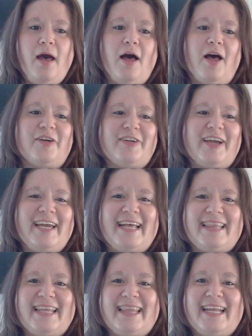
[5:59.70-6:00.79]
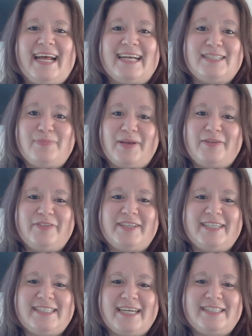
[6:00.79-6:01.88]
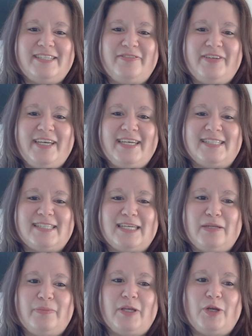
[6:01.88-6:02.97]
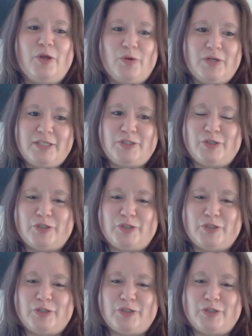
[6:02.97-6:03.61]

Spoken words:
All right, and then the next mindfulness activity is going to be notice your